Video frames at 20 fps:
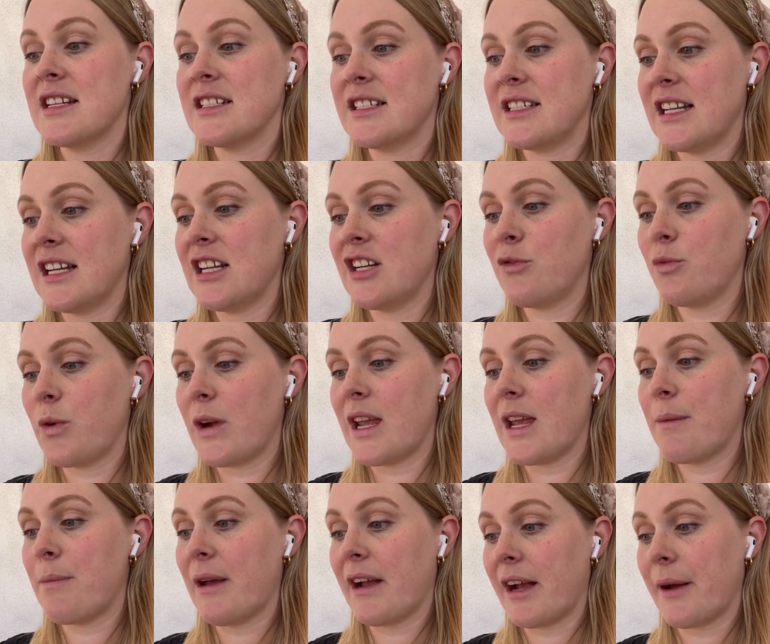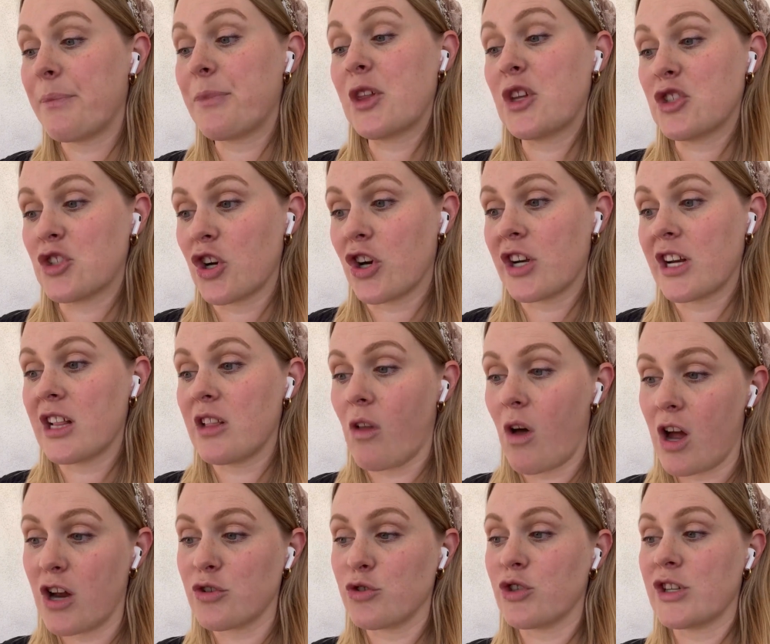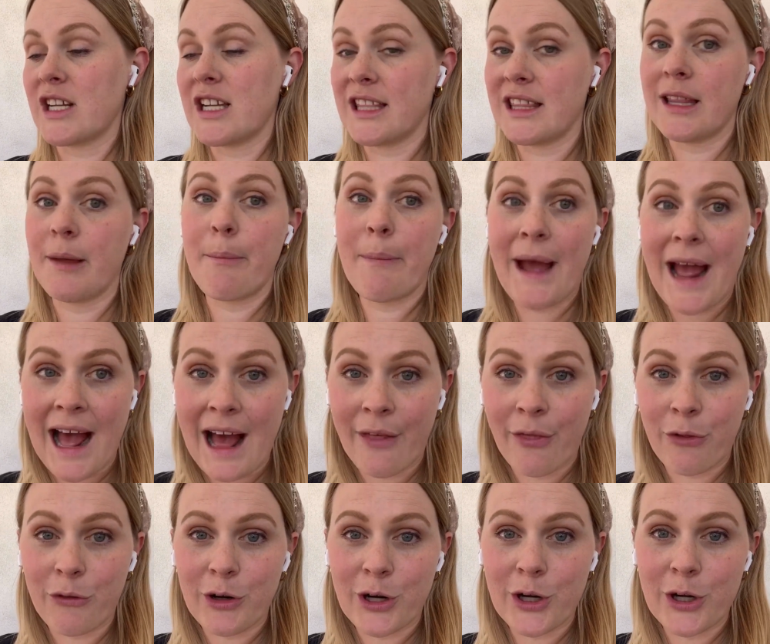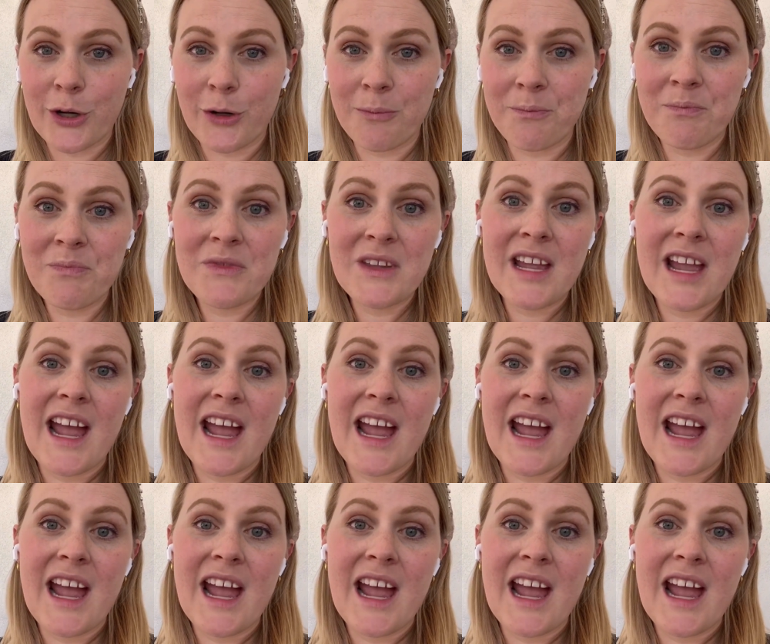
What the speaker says: did we pick up the dirty laundry in the bathroom?